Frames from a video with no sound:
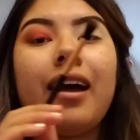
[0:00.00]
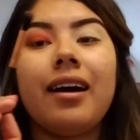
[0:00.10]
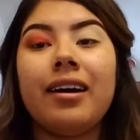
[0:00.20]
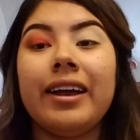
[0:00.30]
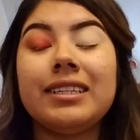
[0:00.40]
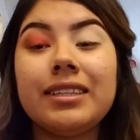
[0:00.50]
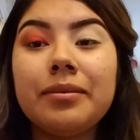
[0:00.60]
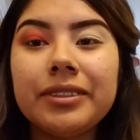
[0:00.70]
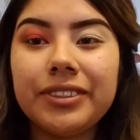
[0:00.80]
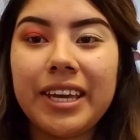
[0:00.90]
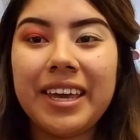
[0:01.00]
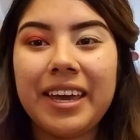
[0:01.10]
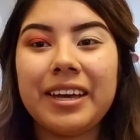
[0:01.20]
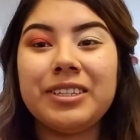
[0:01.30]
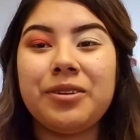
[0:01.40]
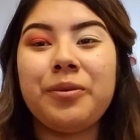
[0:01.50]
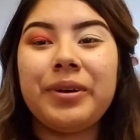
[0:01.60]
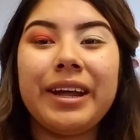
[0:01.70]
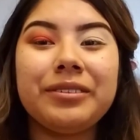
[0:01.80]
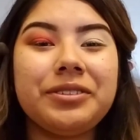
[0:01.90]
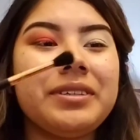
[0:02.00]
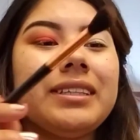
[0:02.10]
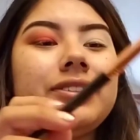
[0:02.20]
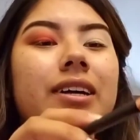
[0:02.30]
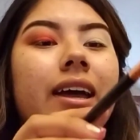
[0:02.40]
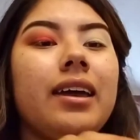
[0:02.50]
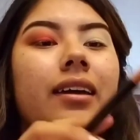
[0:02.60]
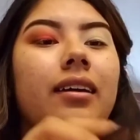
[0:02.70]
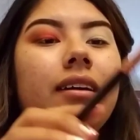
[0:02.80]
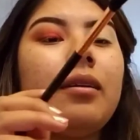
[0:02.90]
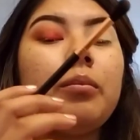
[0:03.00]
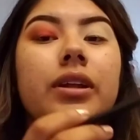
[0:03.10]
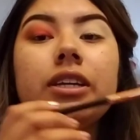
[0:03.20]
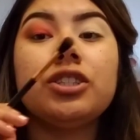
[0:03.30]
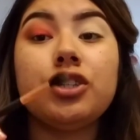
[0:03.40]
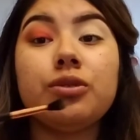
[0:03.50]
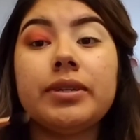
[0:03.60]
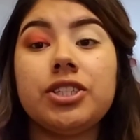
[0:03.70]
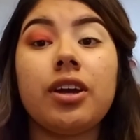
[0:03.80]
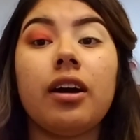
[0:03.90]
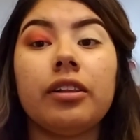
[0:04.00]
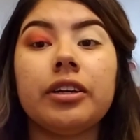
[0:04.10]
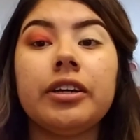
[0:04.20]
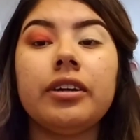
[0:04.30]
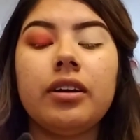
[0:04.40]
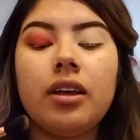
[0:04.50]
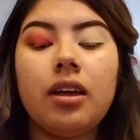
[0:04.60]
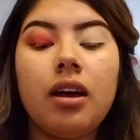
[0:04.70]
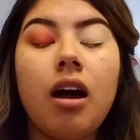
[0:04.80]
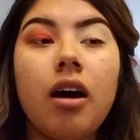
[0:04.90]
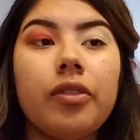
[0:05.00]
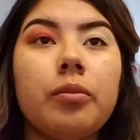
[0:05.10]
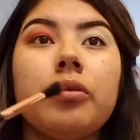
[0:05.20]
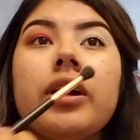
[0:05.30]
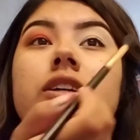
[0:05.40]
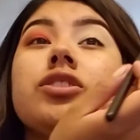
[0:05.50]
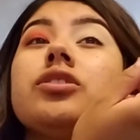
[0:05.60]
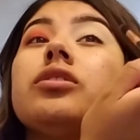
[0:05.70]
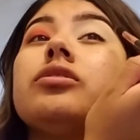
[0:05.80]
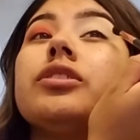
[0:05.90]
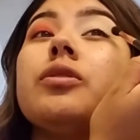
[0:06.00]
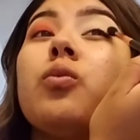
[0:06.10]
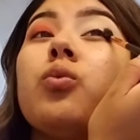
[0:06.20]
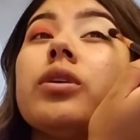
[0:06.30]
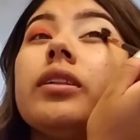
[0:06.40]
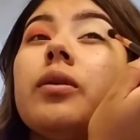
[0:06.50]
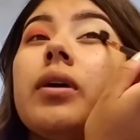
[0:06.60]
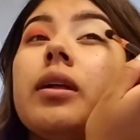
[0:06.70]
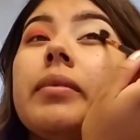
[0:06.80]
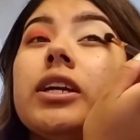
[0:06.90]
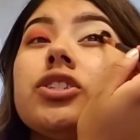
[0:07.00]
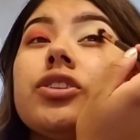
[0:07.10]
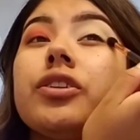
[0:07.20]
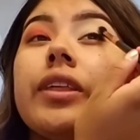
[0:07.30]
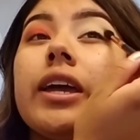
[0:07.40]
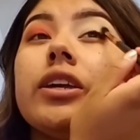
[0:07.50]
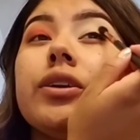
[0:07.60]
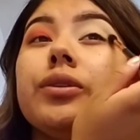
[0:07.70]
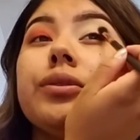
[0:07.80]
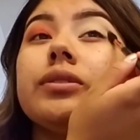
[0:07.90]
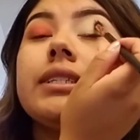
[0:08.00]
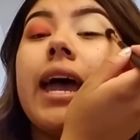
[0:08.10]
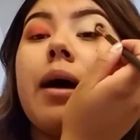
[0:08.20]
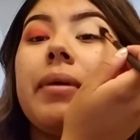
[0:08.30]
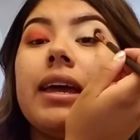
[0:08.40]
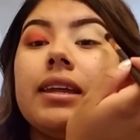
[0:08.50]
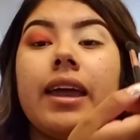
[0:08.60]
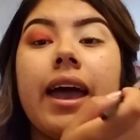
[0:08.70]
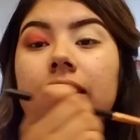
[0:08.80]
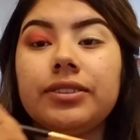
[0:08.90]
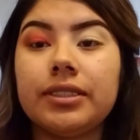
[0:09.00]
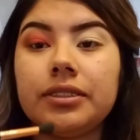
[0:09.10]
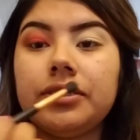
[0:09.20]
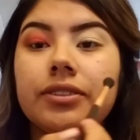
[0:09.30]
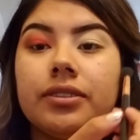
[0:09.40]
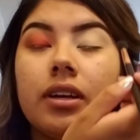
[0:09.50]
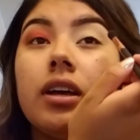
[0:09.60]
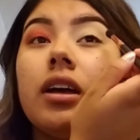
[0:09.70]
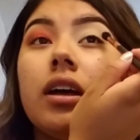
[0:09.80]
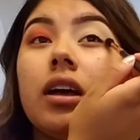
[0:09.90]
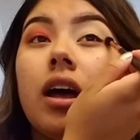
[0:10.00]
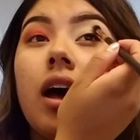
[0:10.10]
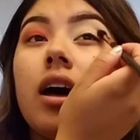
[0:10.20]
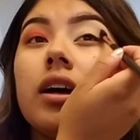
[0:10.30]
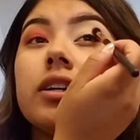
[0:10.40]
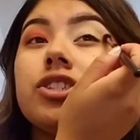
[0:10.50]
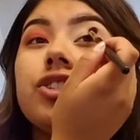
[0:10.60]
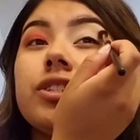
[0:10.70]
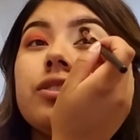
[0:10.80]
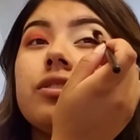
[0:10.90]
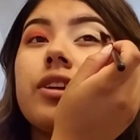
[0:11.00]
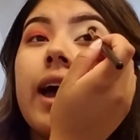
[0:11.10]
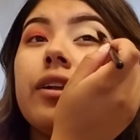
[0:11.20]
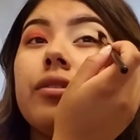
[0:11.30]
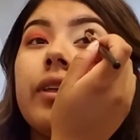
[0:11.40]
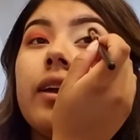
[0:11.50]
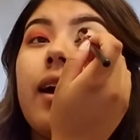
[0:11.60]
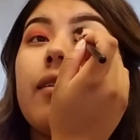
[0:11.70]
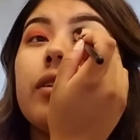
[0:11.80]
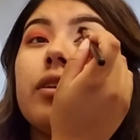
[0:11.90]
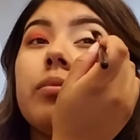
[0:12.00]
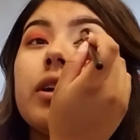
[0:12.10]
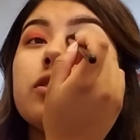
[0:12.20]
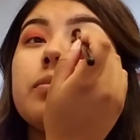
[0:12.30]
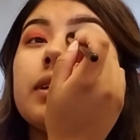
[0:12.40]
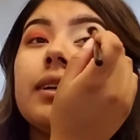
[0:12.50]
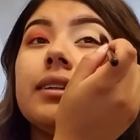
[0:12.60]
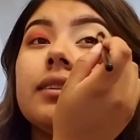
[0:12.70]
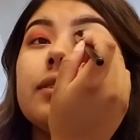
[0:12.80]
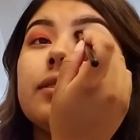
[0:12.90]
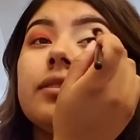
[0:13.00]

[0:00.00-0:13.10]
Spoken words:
I did the mistake when I was doing this eye, putting too much color on the brush, so you really want to make sure that you tap any excess shadow that you have on your brush, because